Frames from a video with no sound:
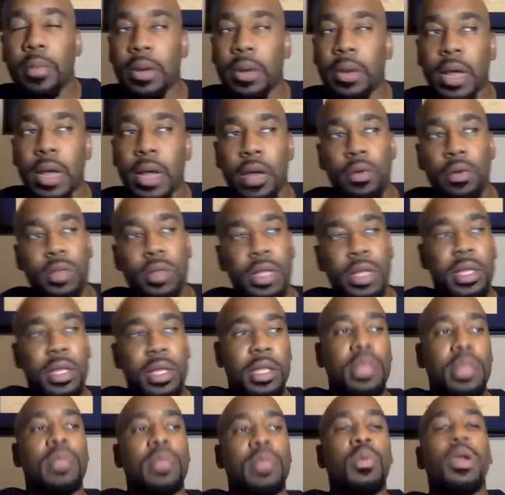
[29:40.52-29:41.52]
but I don't think
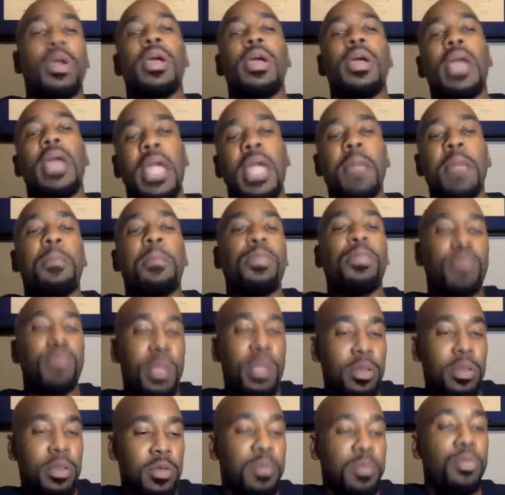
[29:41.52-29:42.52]
this
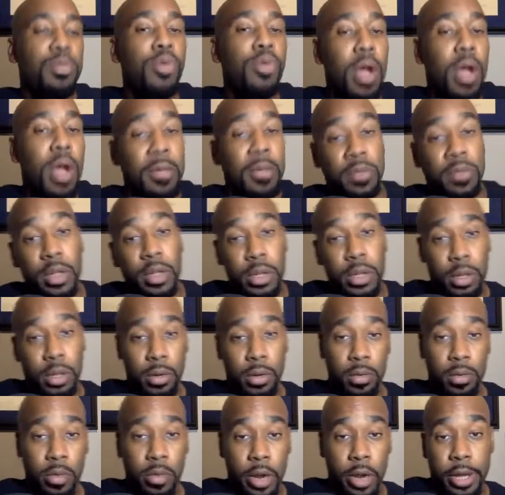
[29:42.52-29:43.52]
was prompted,
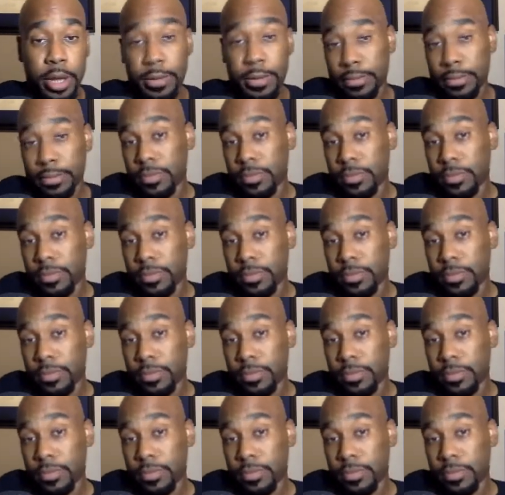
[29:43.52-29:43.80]
right?